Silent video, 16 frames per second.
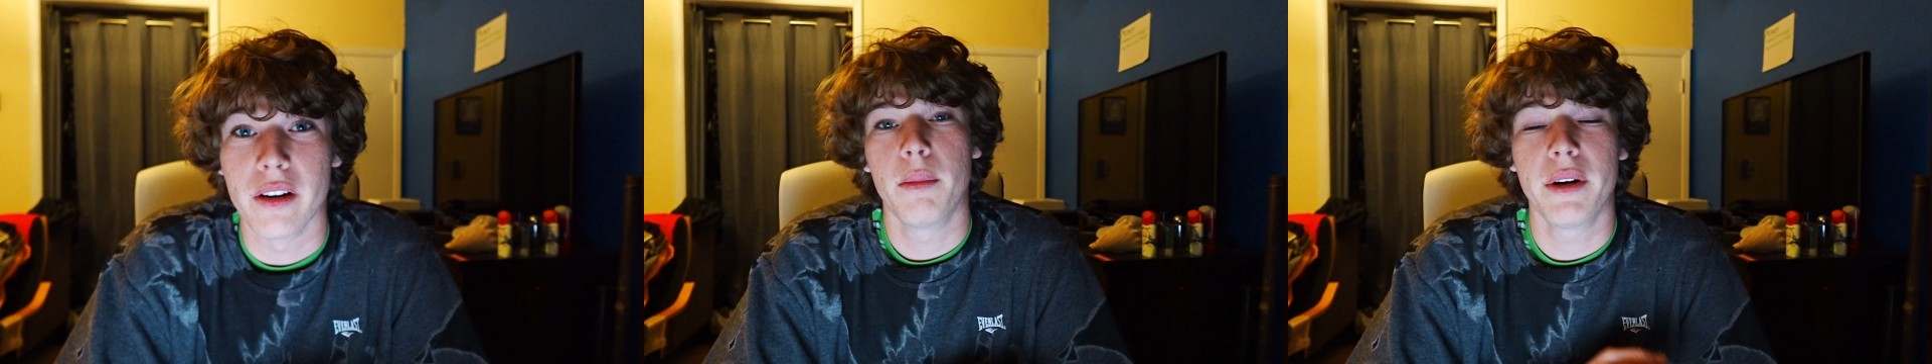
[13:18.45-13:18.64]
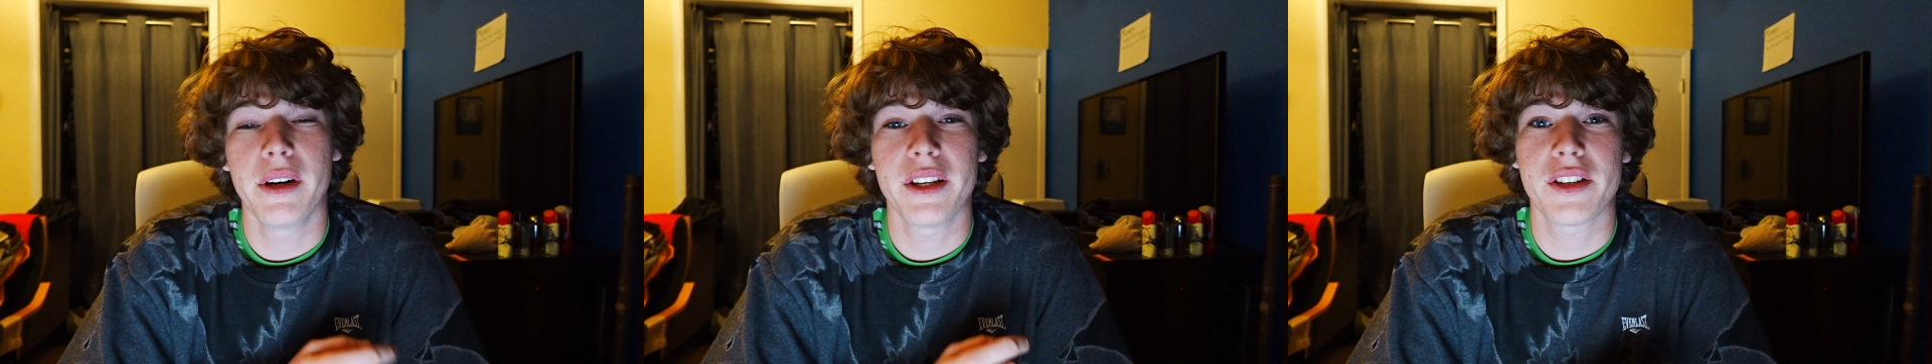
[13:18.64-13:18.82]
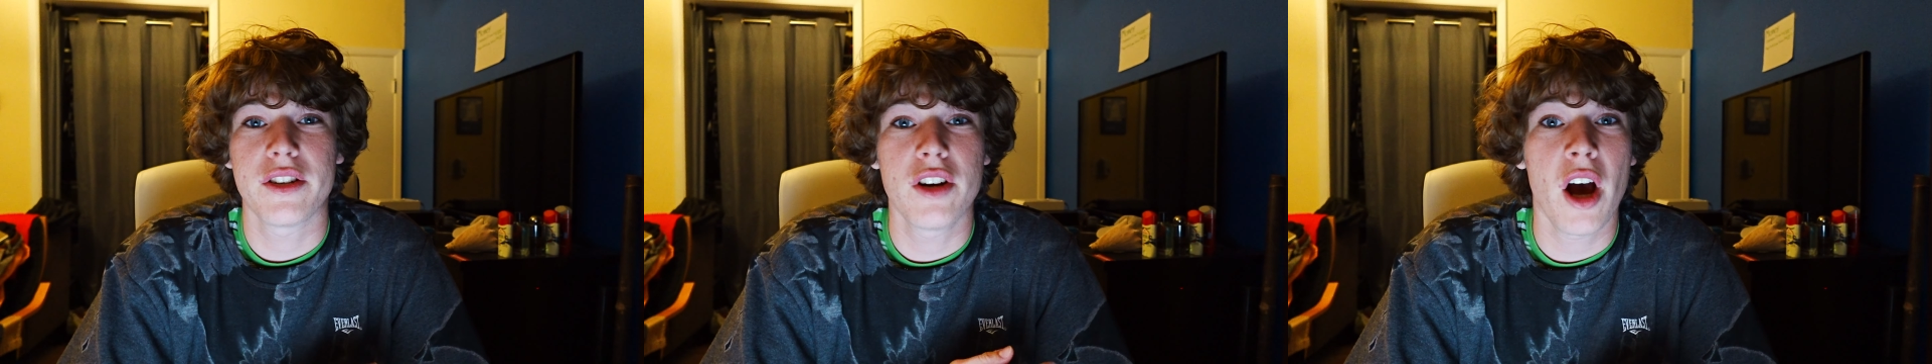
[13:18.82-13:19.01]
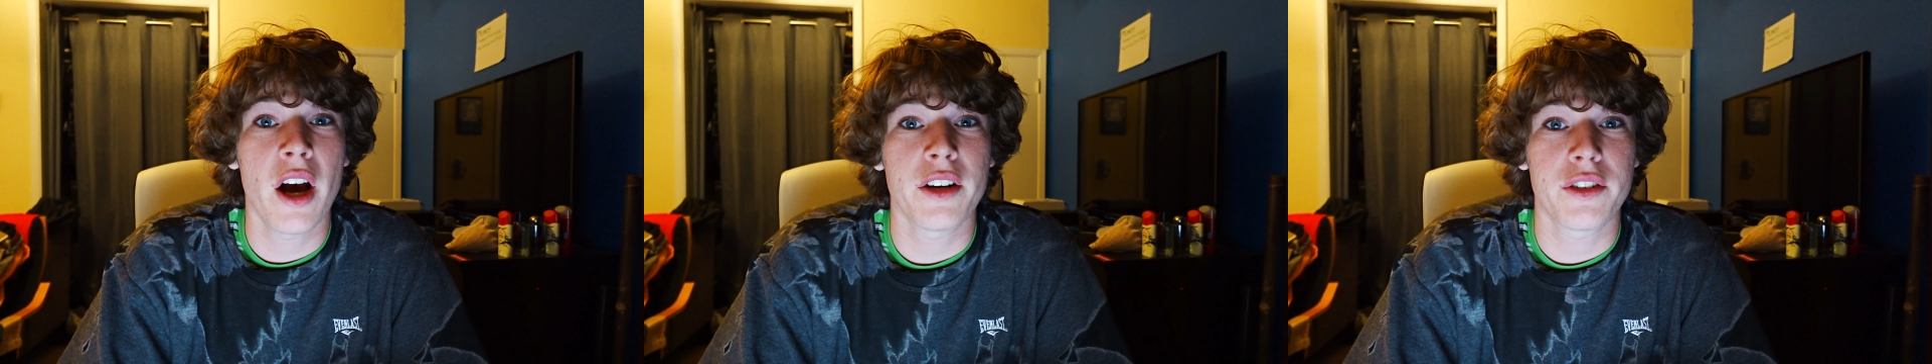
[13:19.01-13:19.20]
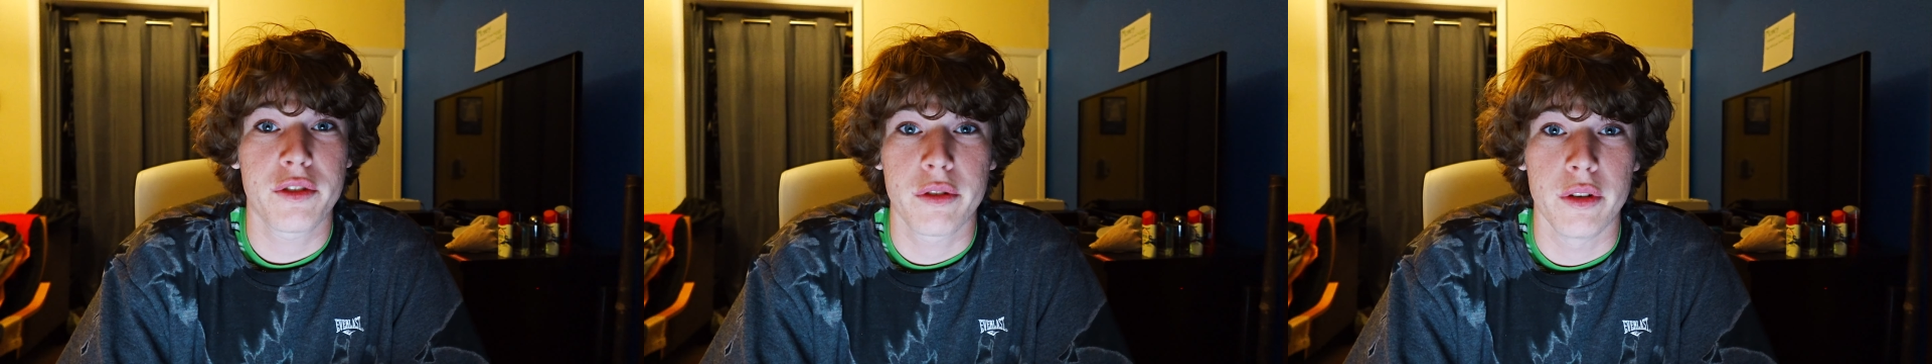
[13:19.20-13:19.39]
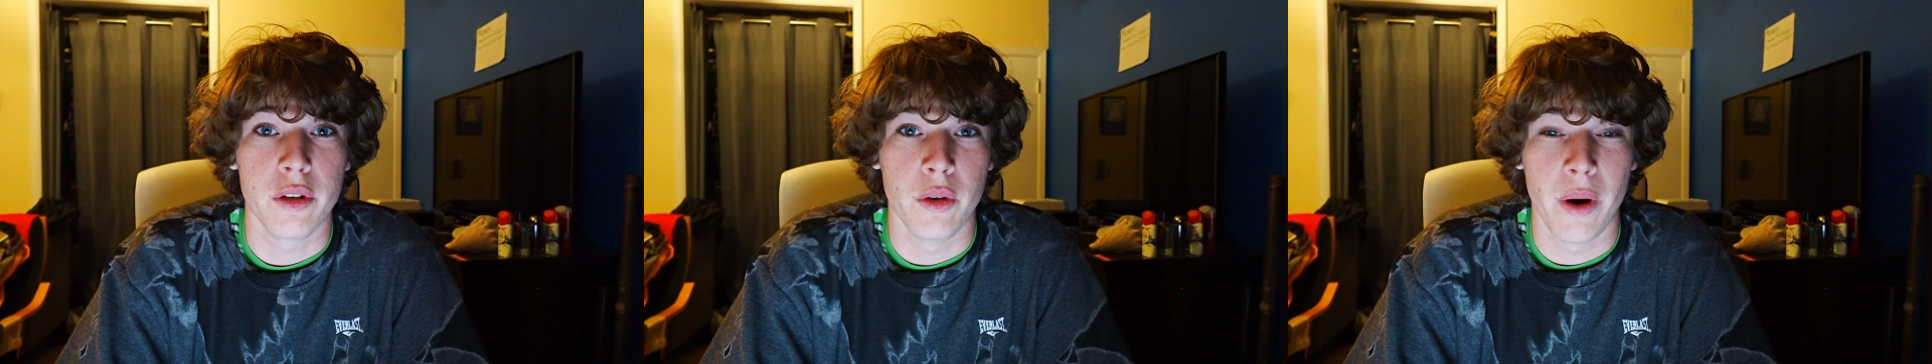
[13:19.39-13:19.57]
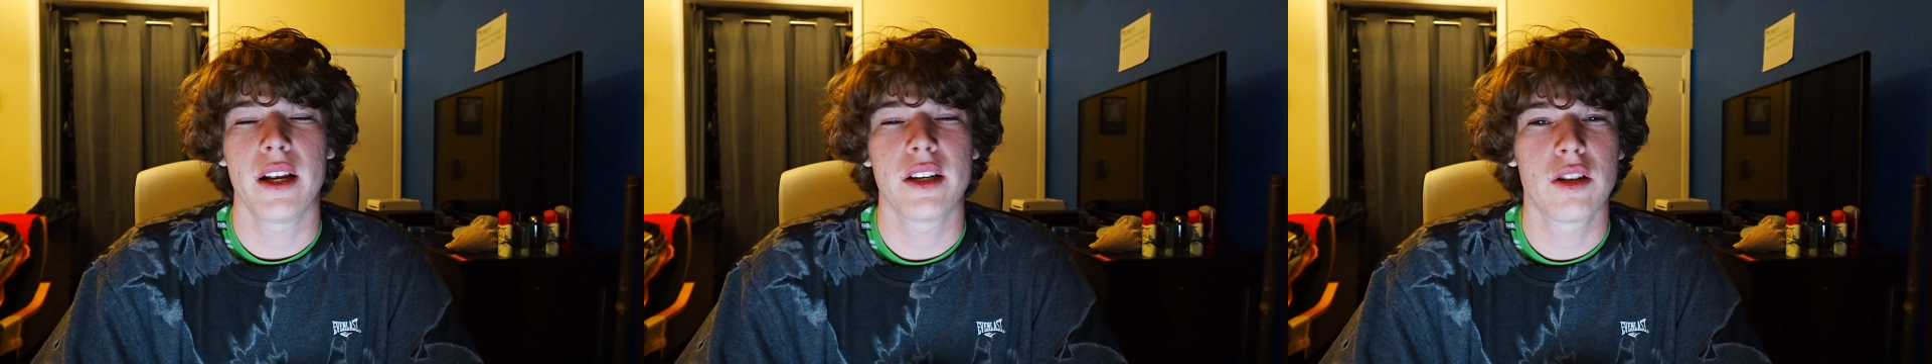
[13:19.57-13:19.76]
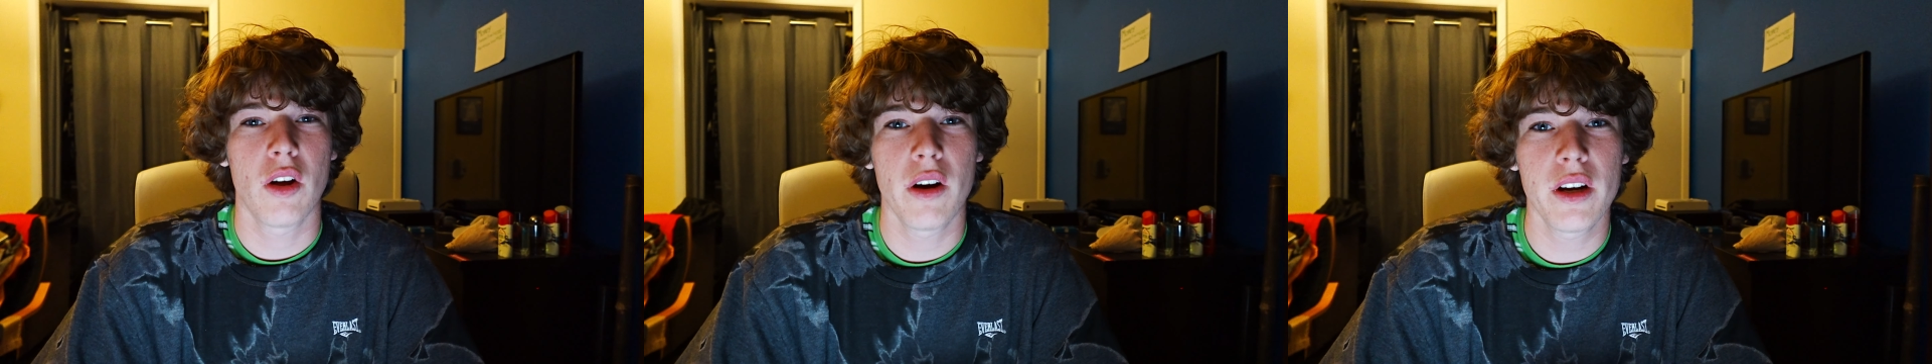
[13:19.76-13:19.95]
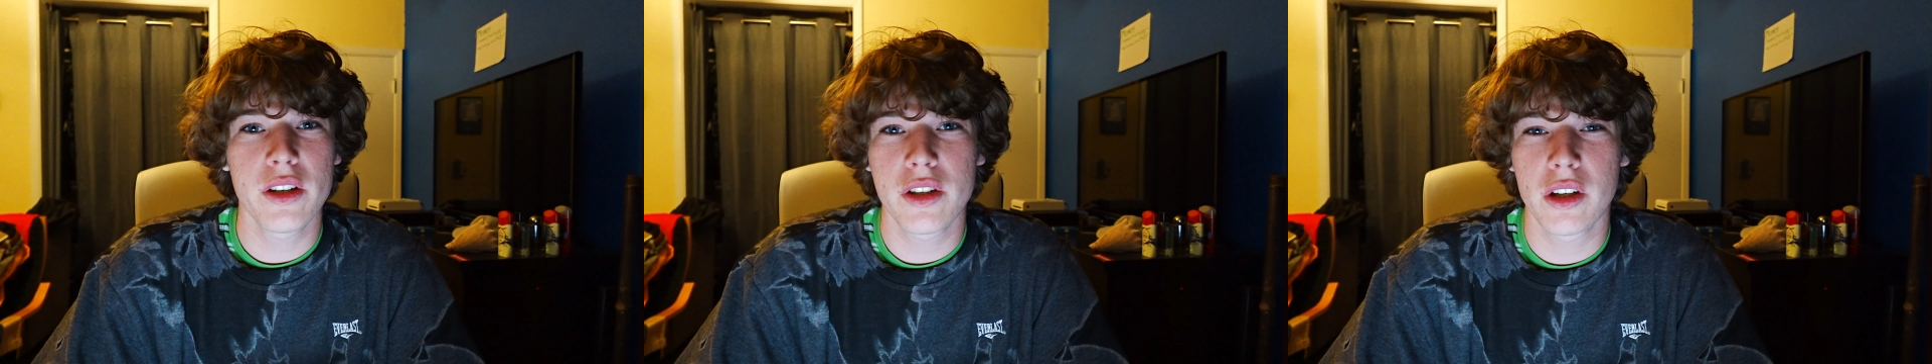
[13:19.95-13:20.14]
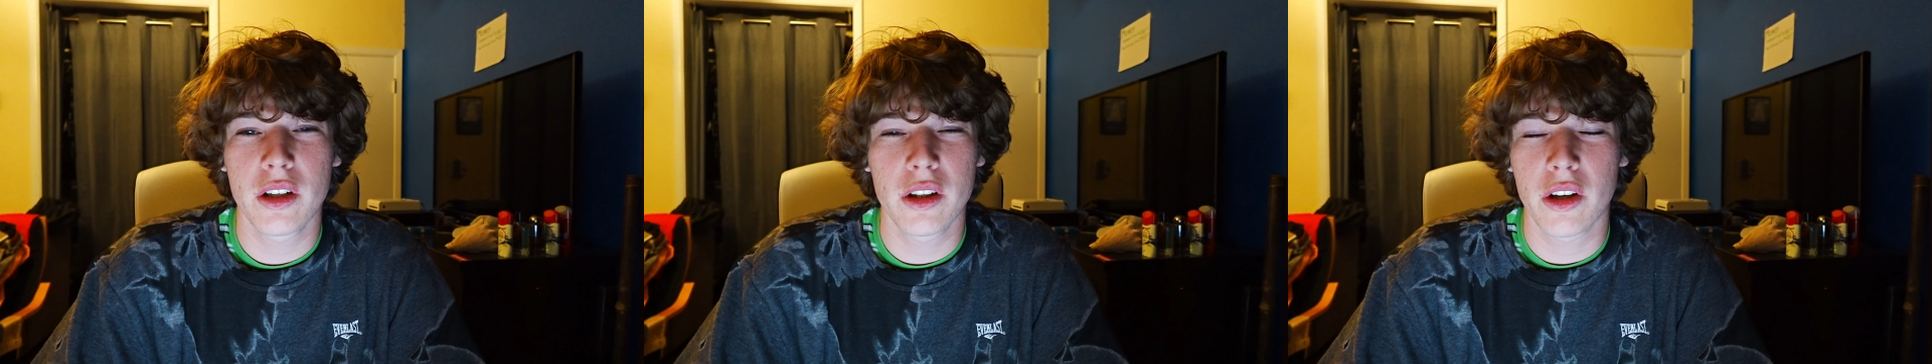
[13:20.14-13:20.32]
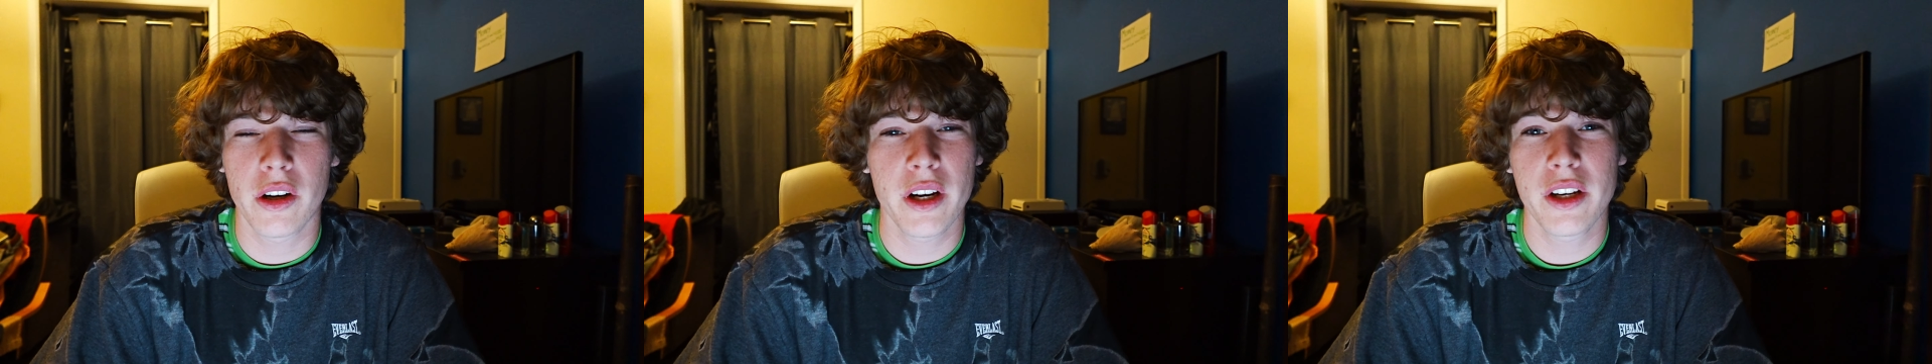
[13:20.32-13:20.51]
But it's not true. As long as you're
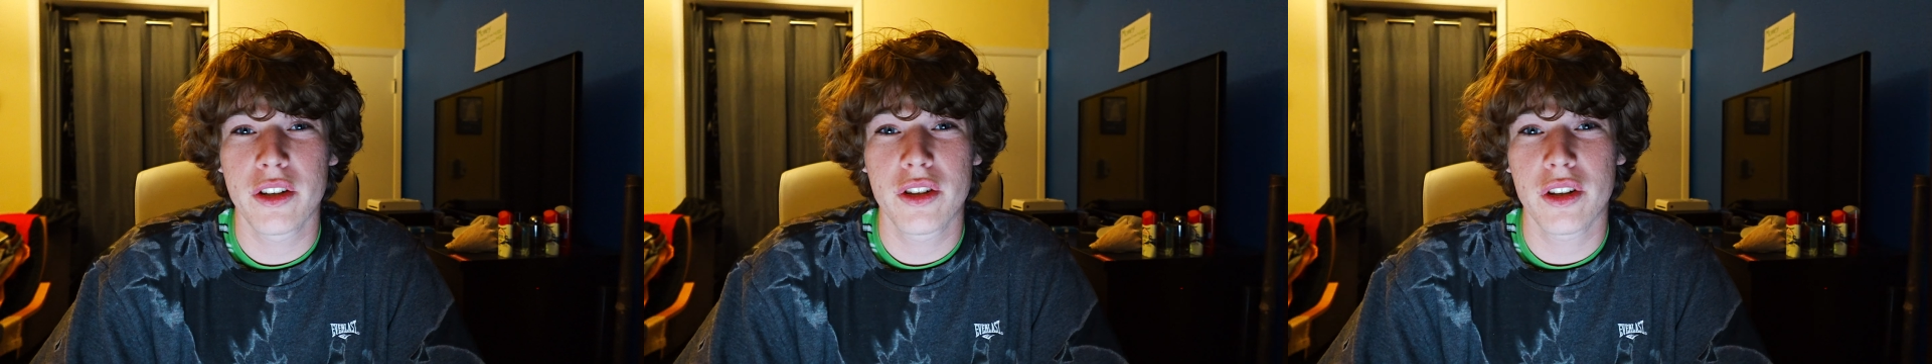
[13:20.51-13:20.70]
learning